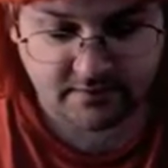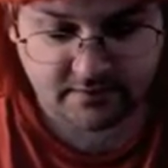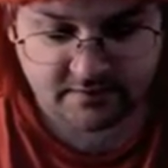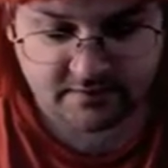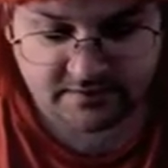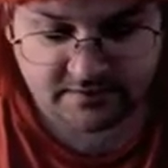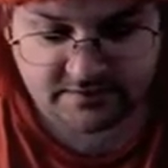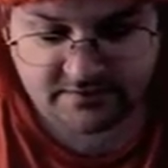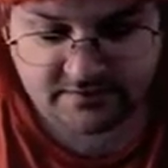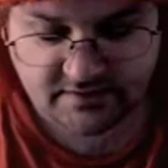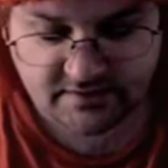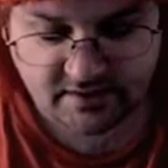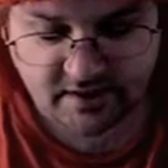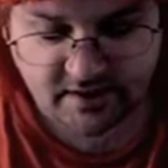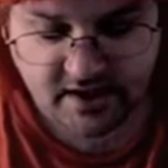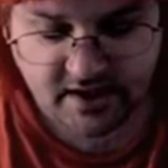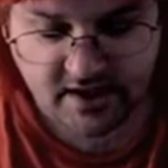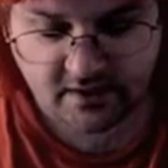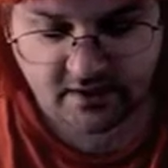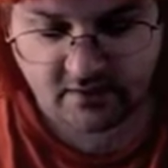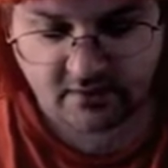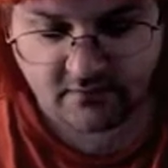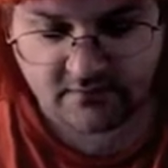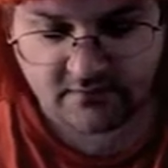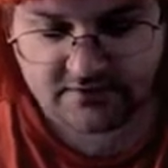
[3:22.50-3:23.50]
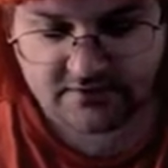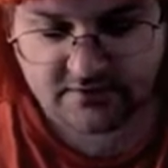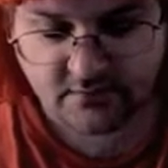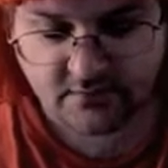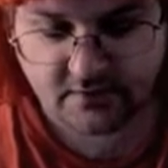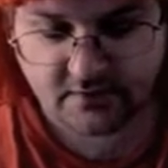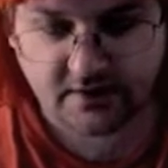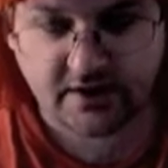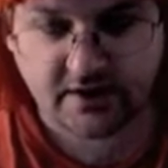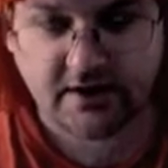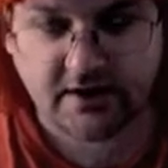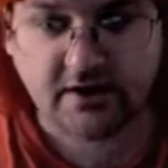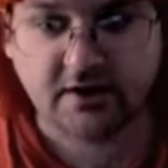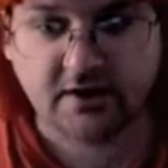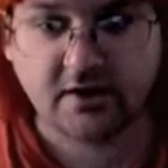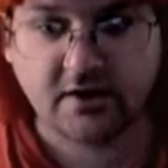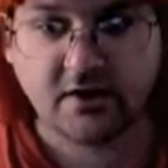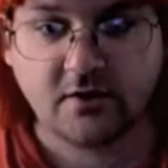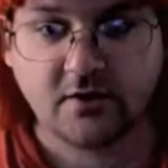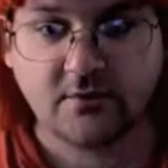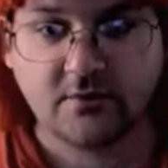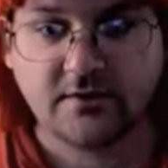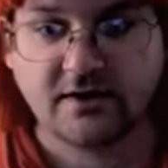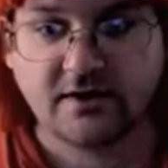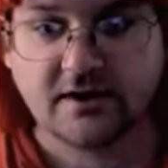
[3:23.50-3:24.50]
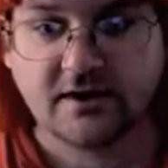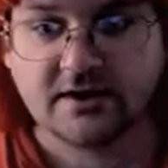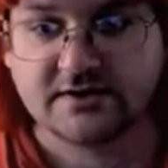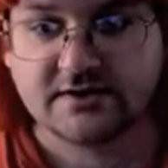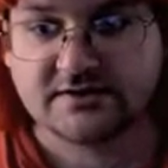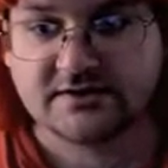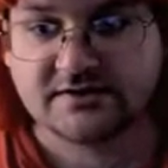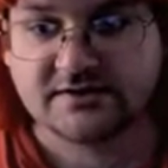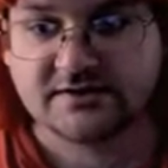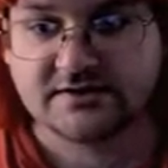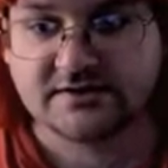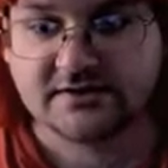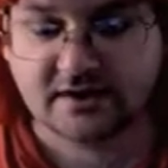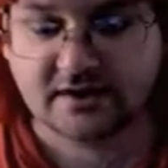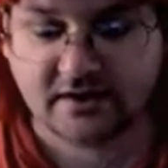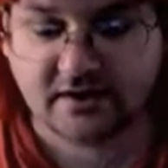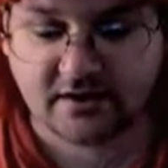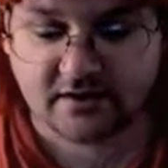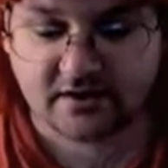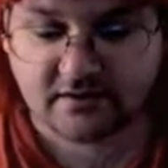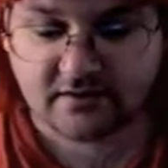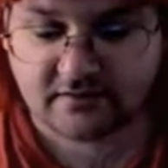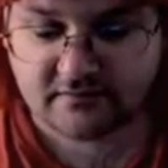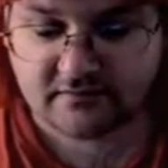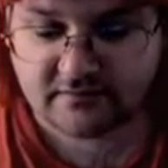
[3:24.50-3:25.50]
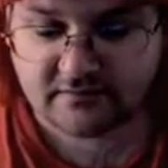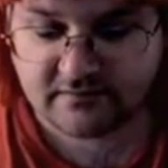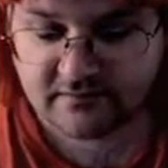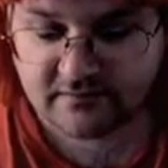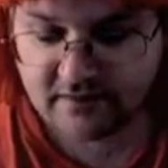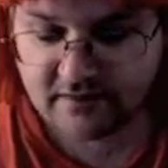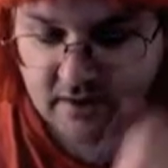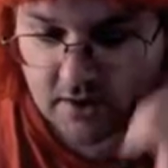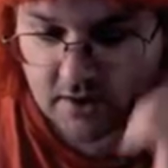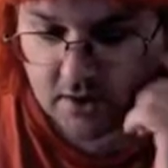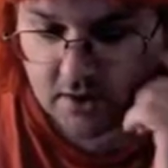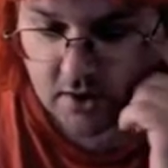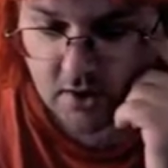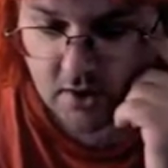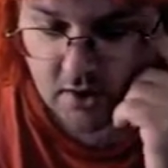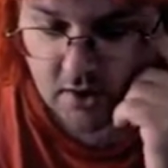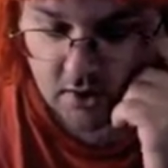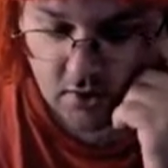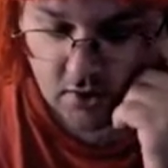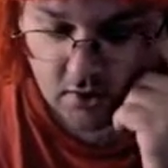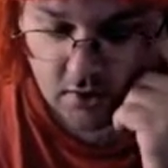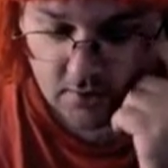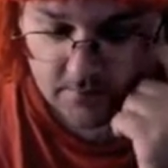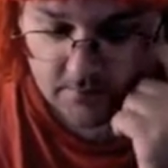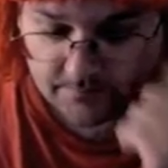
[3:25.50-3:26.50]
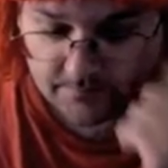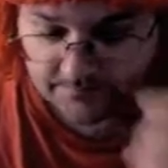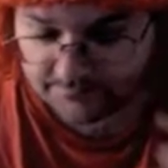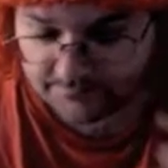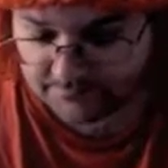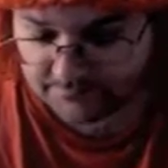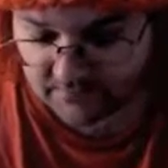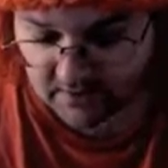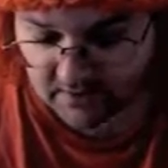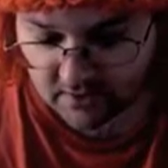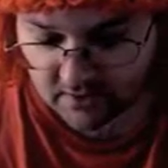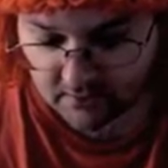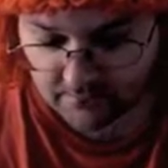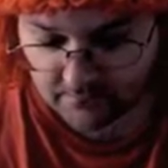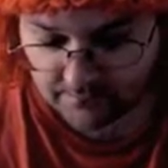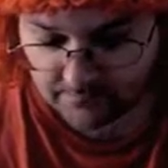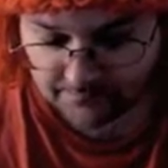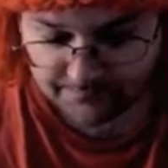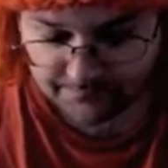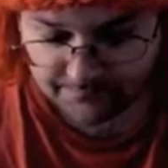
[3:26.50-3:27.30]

start heading over to where they need to go, because, you know,